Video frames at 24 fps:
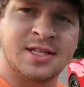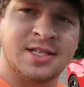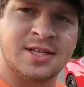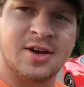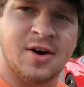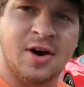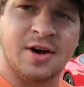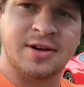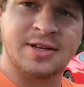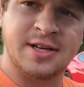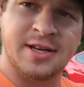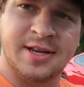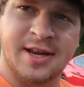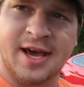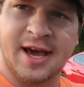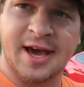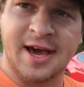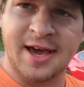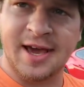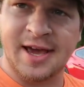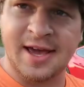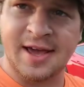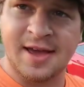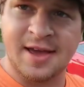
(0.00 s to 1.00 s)
So
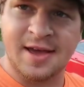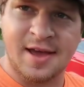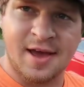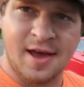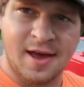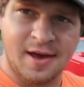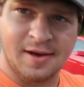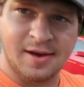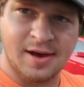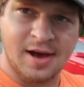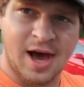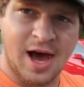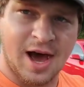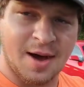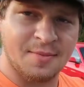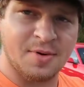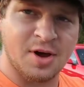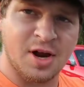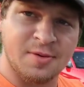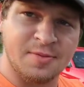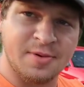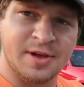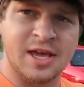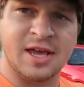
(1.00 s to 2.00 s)
today
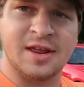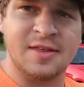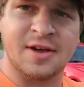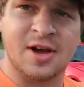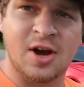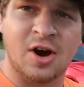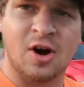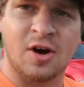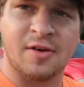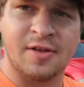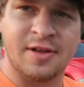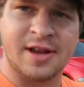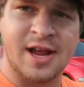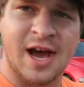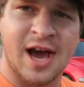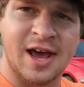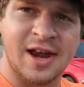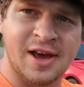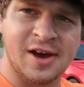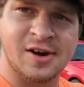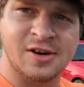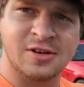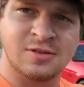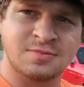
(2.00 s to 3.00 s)
I'm going to be getting the car on the
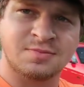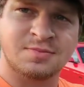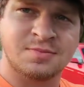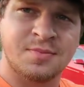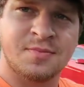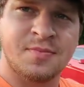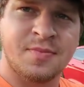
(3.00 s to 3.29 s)
dyno,